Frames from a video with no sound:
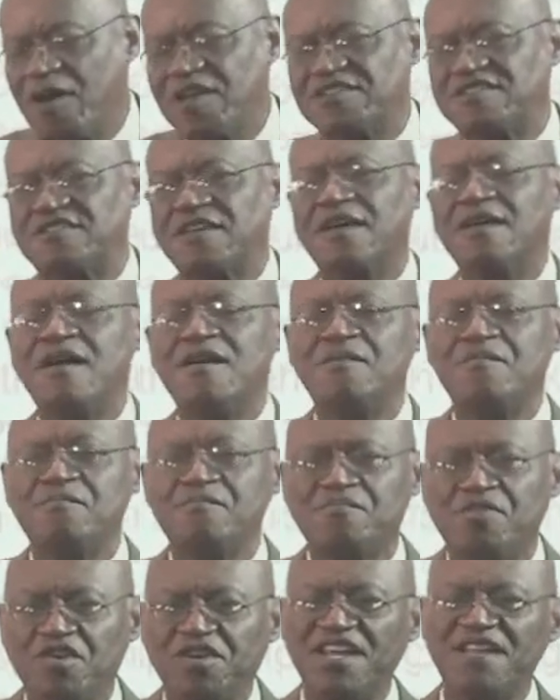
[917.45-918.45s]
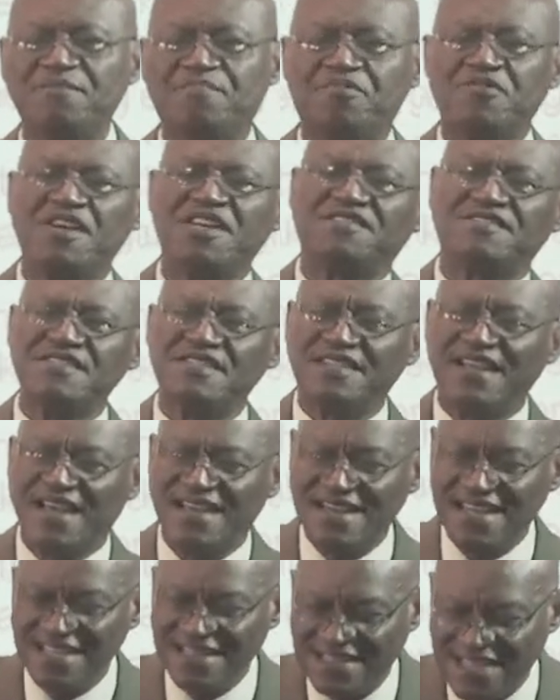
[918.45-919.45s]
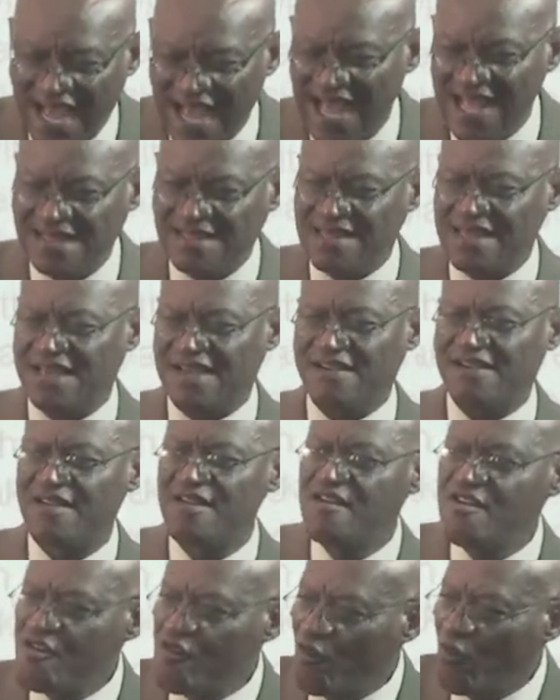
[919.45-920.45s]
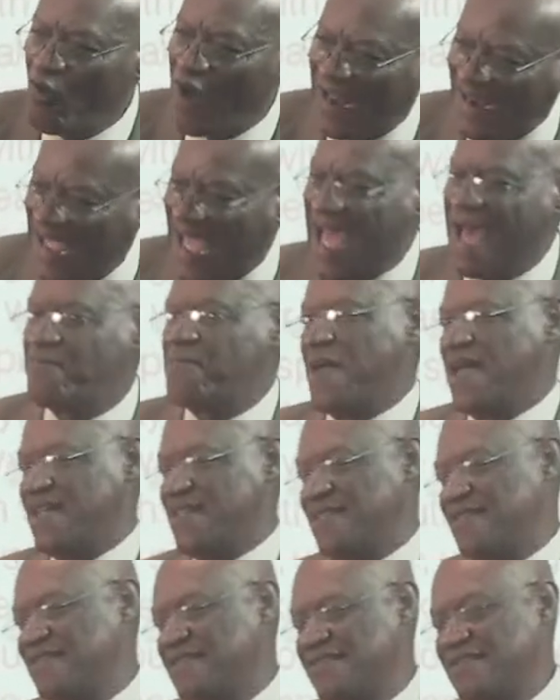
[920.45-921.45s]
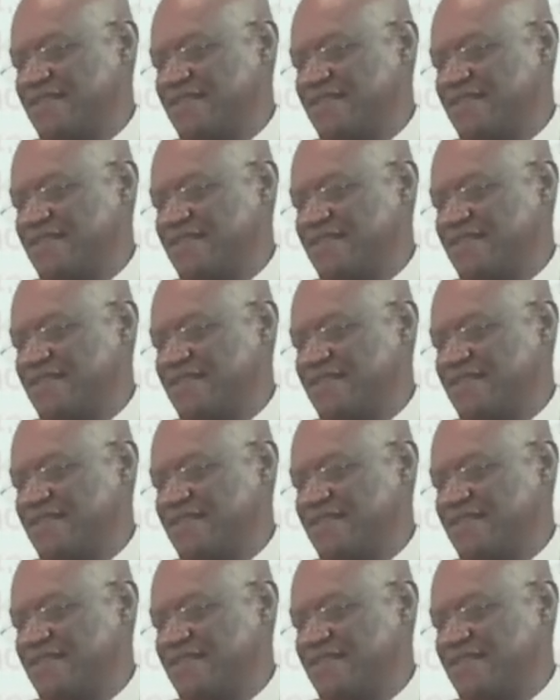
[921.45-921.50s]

was put in prison and he died there, what happened?